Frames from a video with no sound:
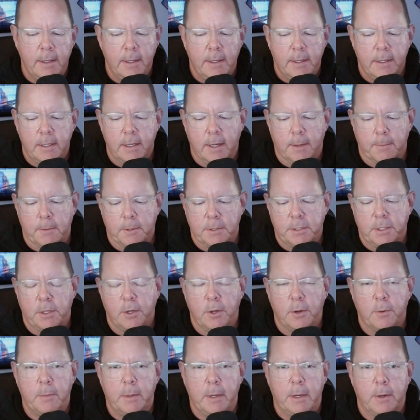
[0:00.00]
Number
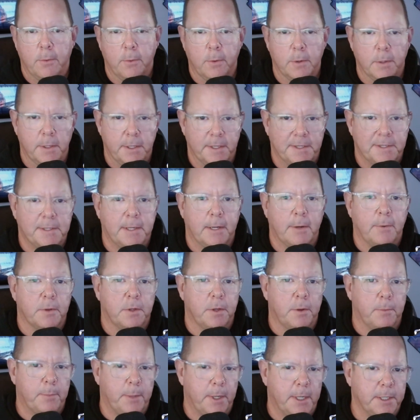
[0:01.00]
two, be realistic with
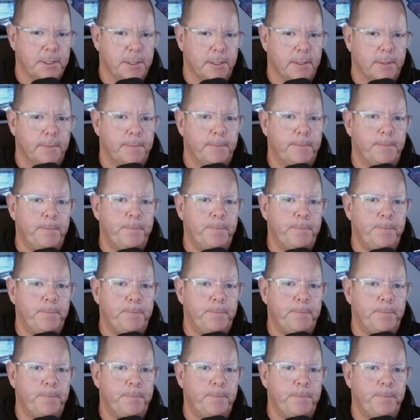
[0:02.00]
your budget,